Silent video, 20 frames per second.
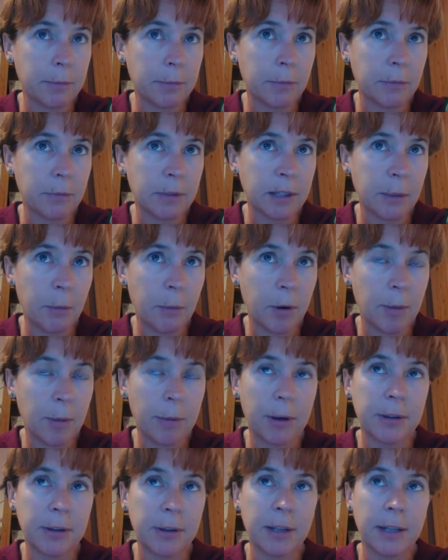summary
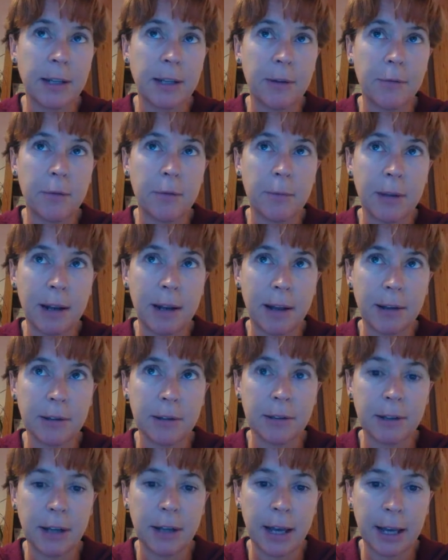posts I did from the
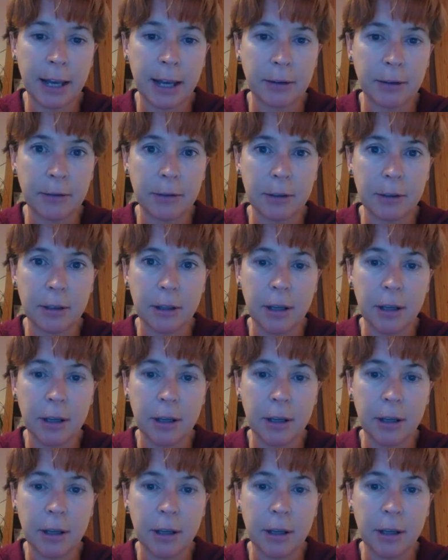last hangout.